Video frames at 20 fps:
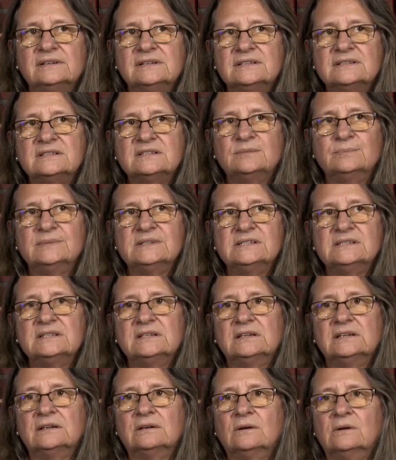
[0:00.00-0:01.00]

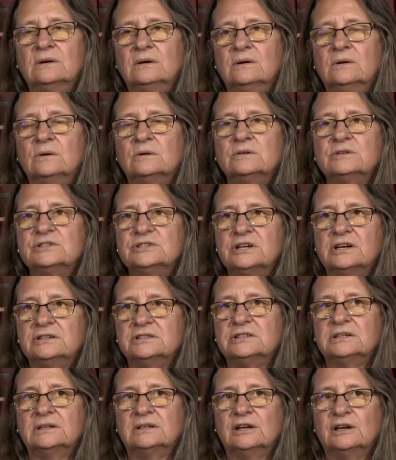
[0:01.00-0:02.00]
dismissing or
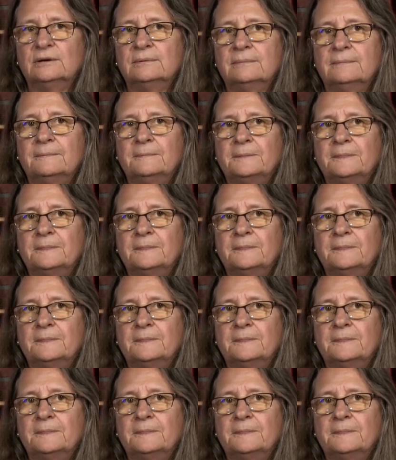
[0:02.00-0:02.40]
judging them.